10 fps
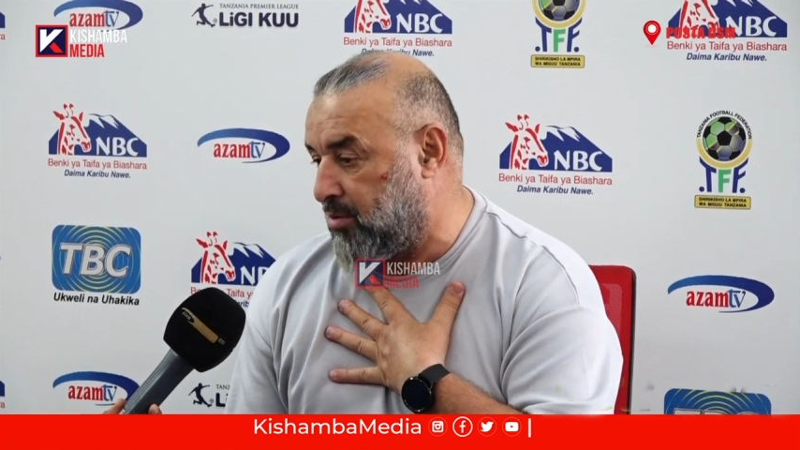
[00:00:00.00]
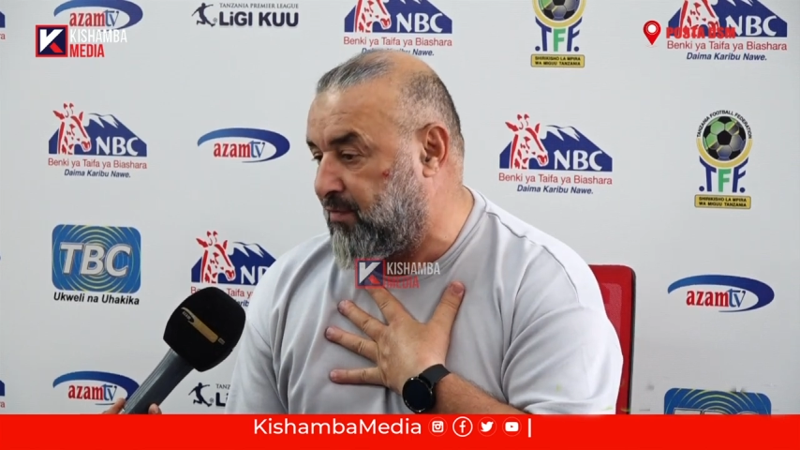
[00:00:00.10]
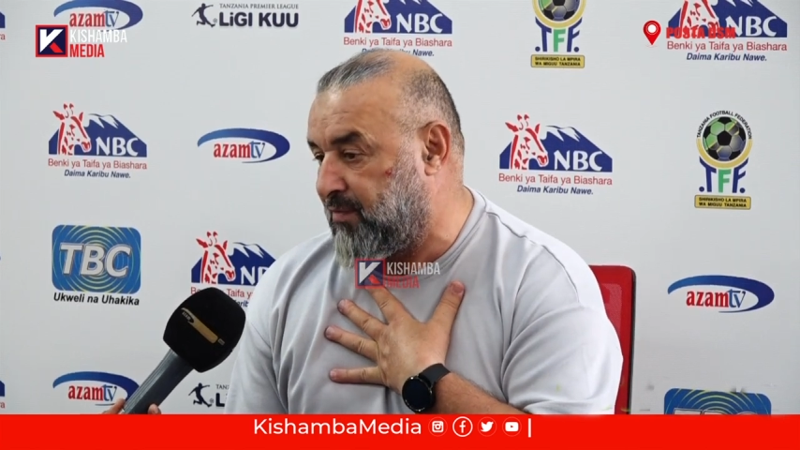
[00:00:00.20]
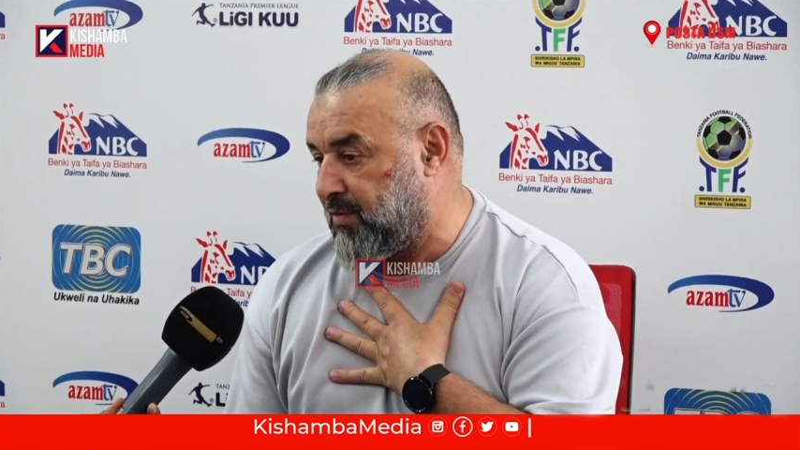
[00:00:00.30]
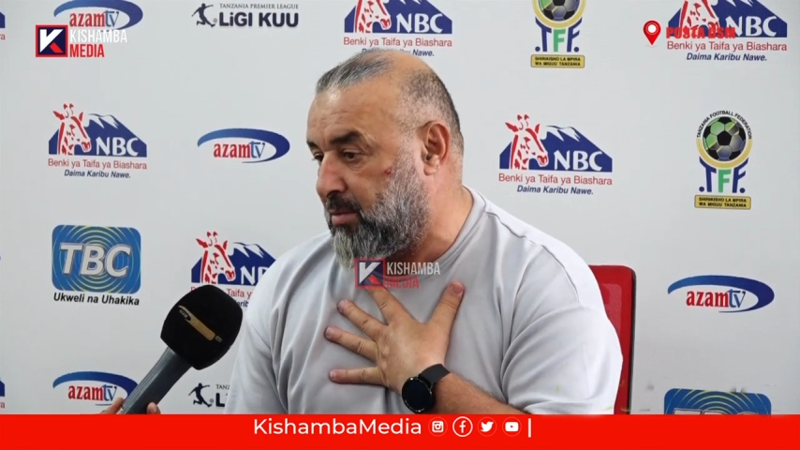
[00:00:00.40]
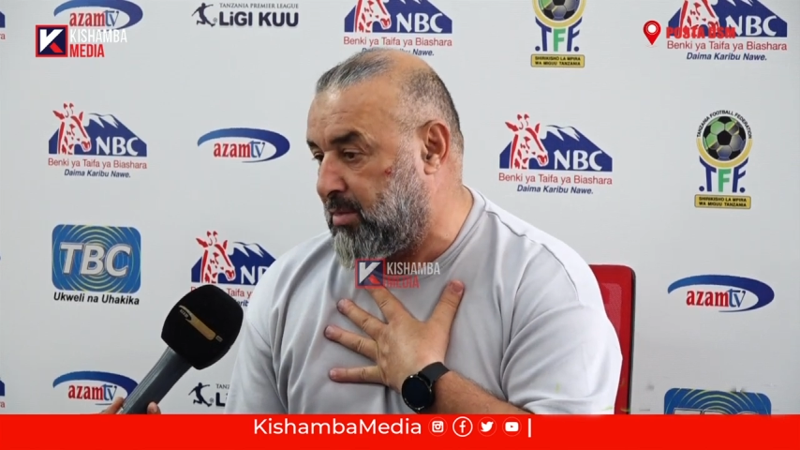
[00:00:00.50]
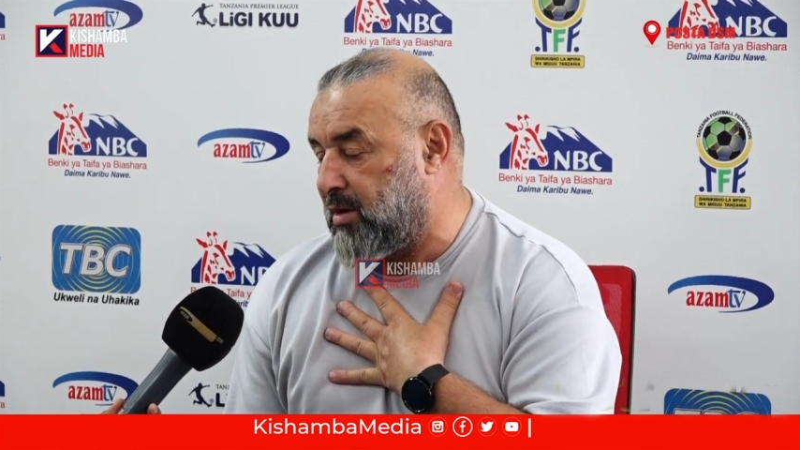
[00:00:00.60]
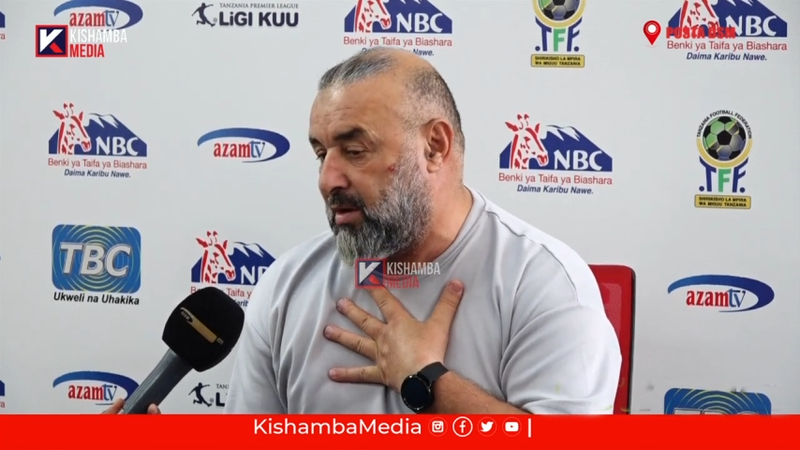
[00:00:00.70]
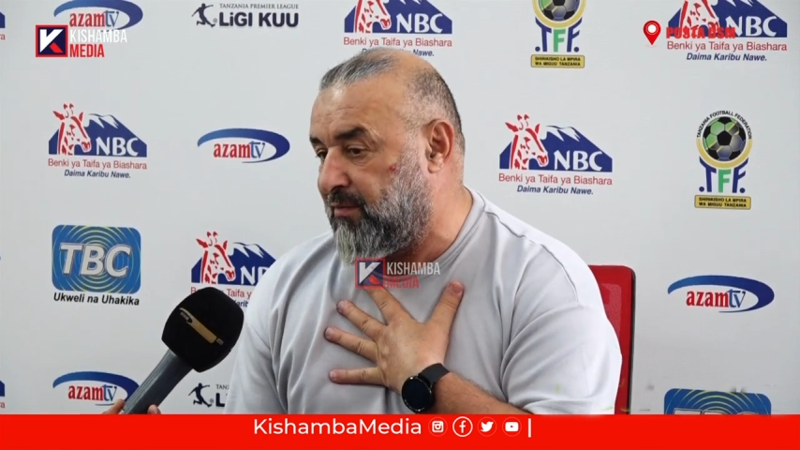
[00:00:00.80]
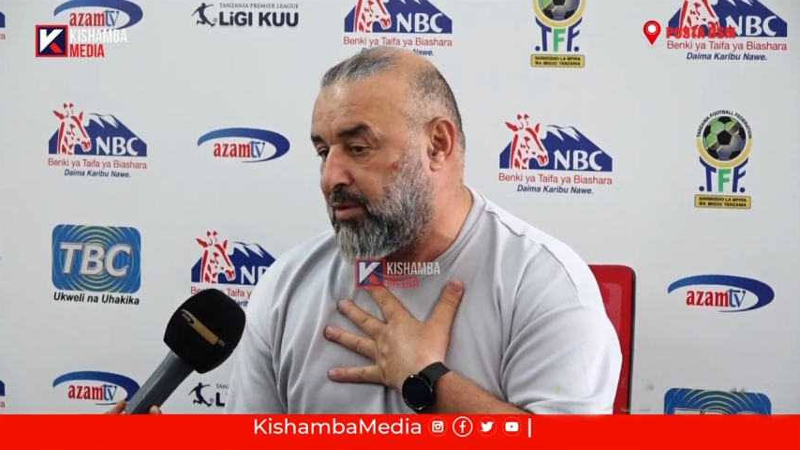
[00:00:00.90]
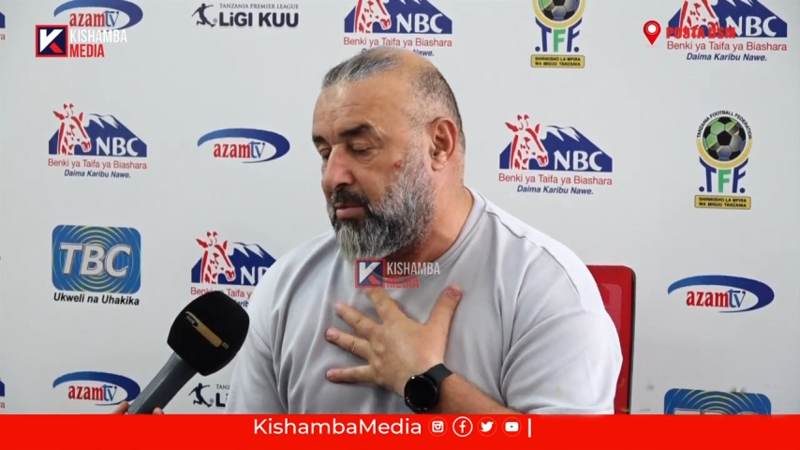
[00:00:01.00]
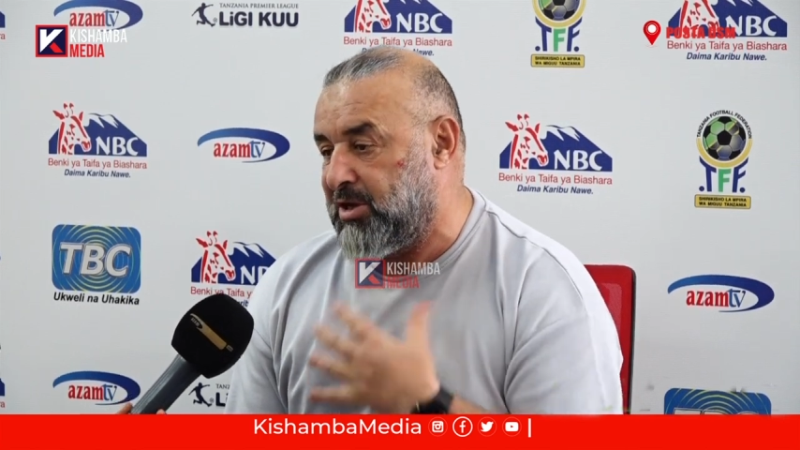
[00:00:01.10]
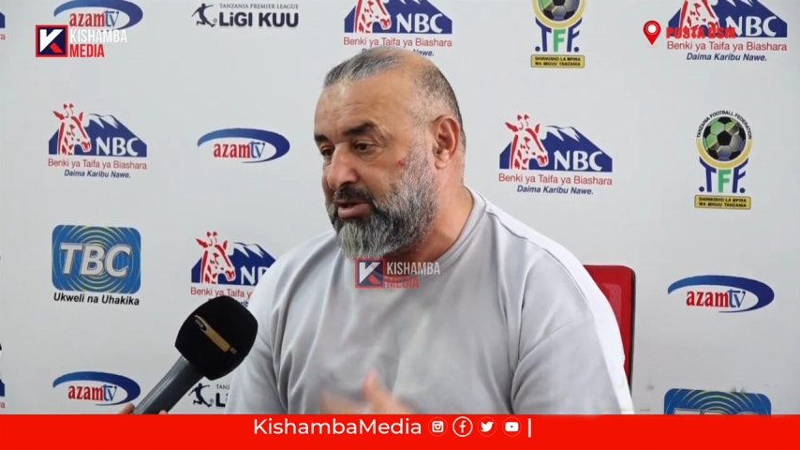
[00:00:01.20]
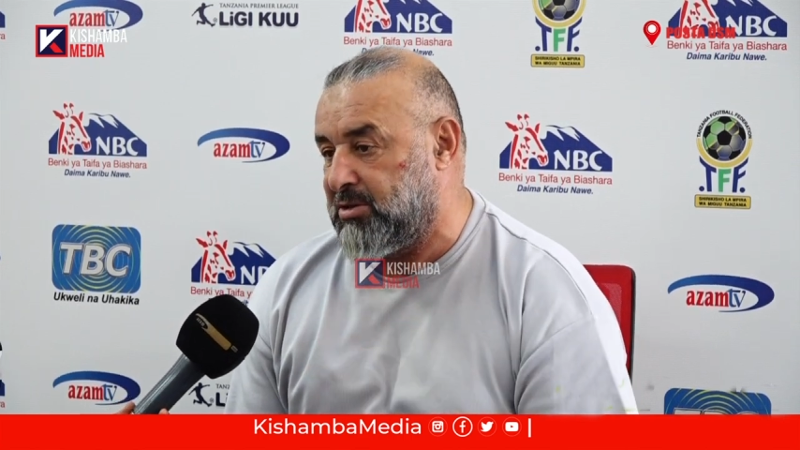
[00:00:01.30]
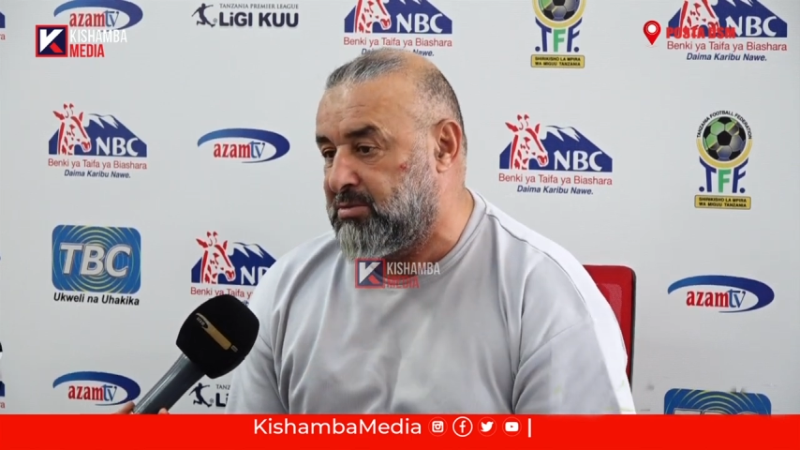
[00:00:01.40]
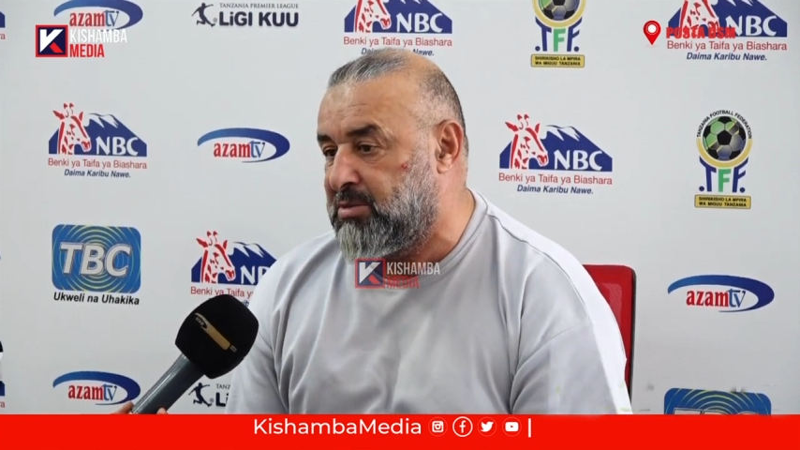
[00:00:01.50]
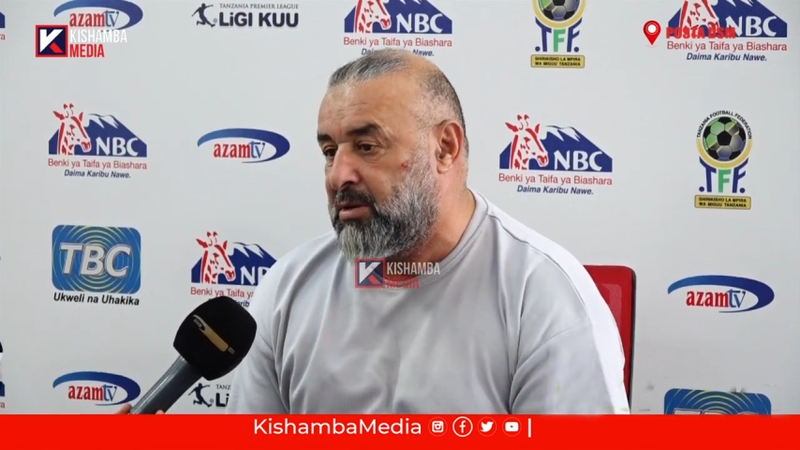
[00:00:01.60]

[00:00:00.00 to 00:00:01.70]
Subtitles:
of information.